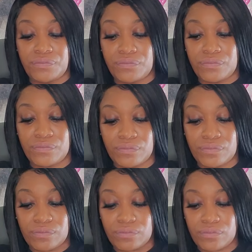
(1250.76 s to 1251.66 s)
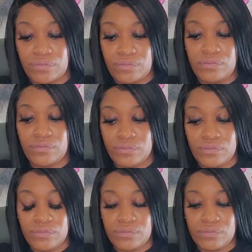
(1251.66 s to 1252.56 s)

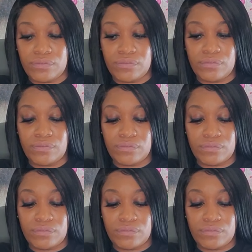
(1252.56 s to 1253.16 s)
No one is speaking in this clip.